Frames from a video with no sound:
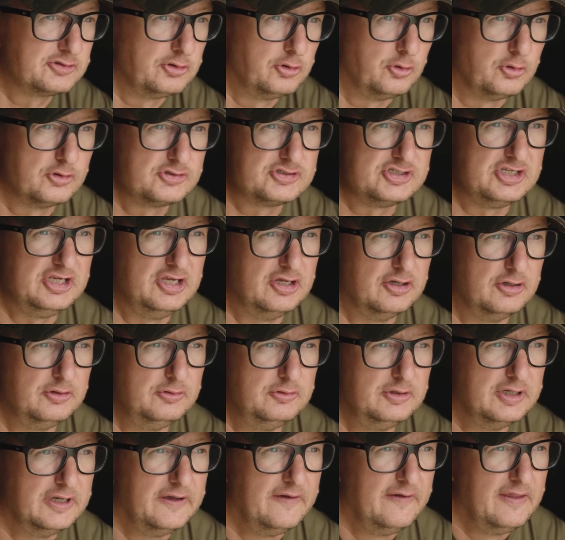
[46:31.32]
door to
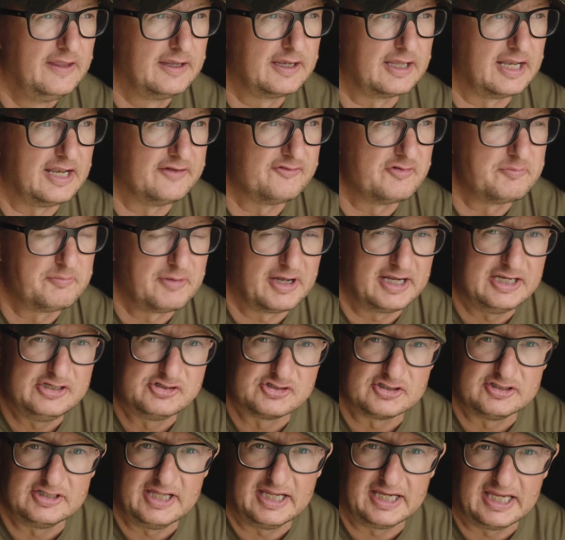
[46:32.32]
you can have a
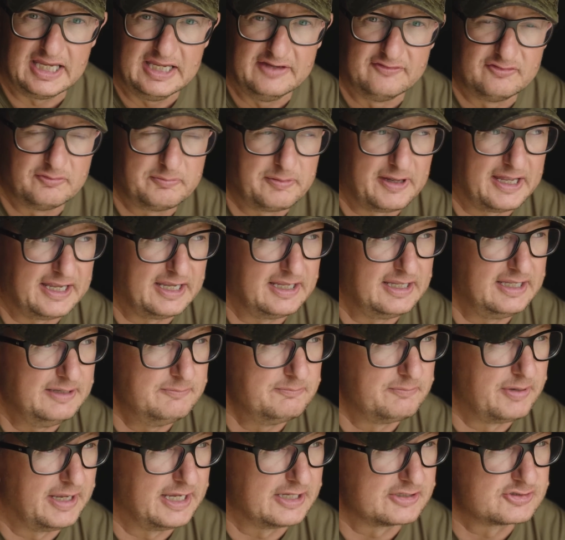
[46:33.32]
major negative
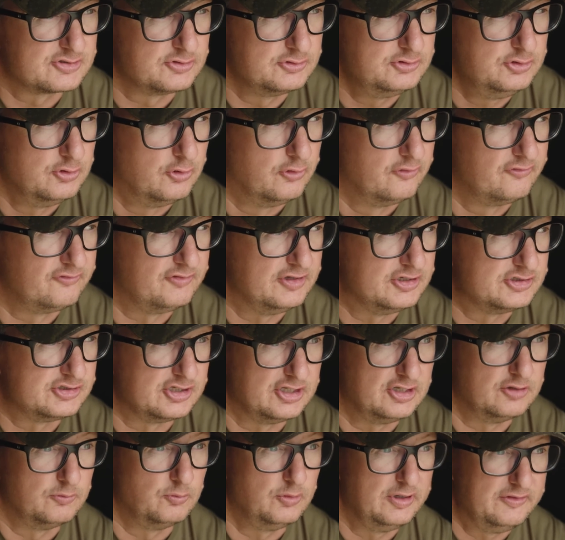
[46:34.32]
impact on your
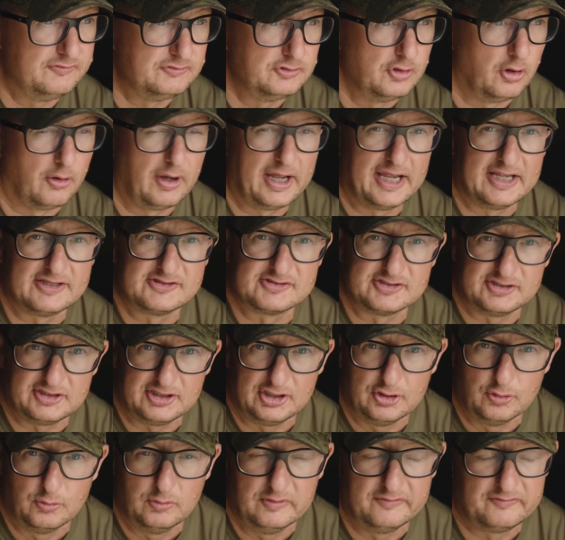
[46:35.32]
fishing, and we've not had to
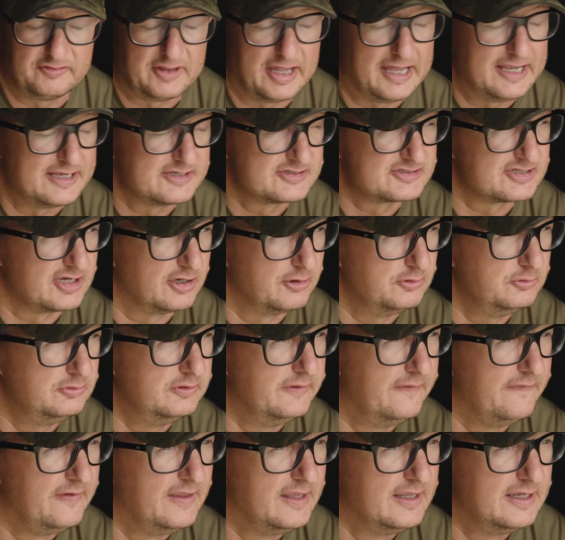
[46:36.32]
deal with that. So,
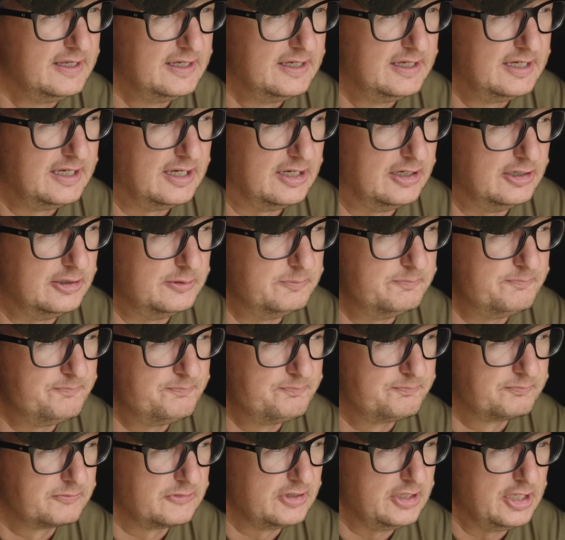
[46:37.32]

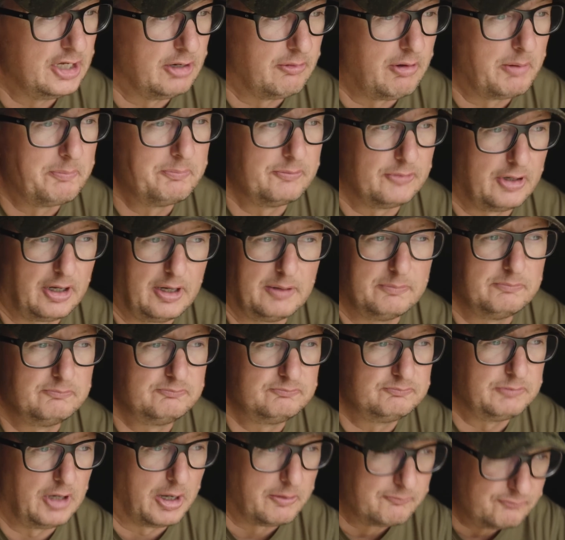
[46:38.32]
you know,
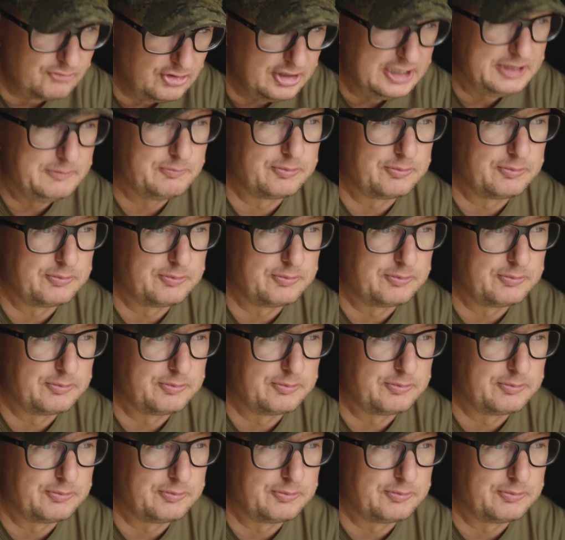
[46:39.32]
I'm really